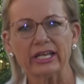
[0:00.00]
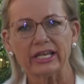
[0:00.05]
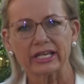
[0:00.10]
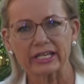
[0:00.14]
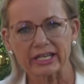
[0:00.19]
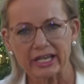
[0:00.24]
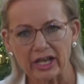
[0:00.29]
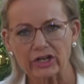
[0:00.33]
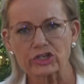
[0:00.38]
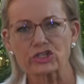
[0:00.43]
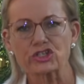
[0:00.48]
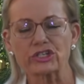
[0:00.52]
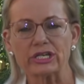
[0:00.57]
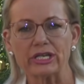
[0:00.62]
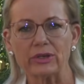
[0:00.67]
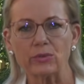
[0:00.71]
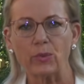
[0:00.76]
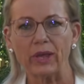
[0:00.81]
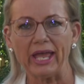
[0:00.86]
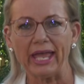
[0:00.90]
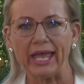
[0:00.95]
a
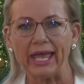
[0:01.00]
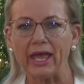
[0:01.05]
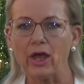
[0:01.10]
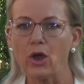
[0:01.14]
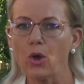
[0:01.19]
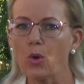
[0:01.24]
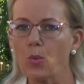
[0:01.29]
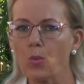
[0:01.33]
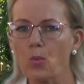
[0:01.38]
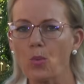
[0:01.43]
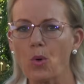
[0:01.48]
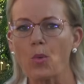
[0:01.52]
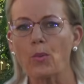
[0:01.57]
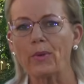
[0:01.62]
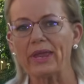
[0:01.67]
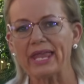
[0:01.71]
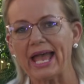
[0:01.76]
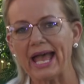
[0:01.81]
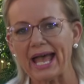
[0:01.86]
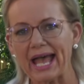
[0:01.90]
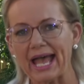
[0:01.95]
country where what
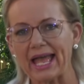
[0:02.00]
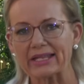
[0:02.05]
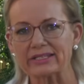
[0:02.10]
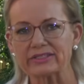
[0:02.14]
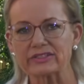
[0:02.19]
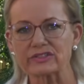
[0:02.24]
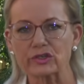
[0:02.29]
we had